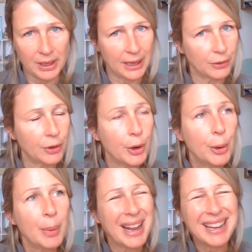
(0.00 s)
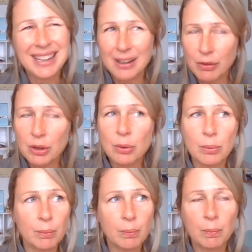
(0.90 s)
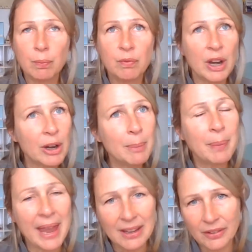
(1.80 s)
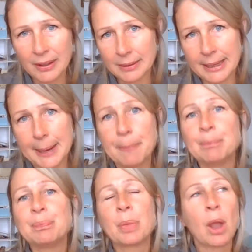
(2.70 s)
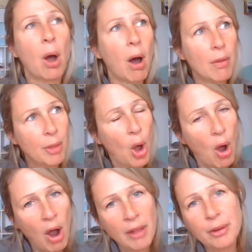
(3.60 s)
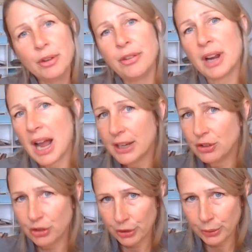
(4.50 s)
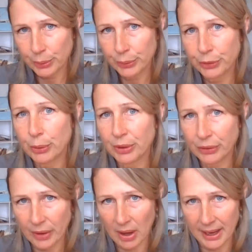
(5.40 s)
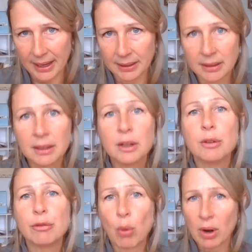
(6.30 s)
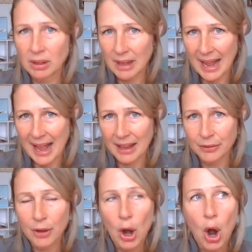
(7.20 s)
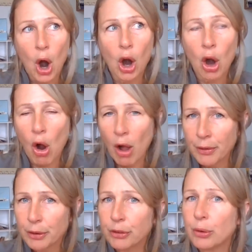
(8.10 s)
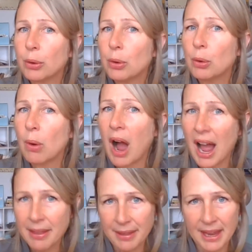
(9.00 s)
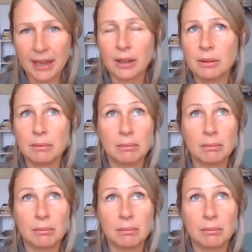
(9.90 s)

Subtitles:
readings. But I can give you very basically, the authors that I choose to assign for a class are authors who I think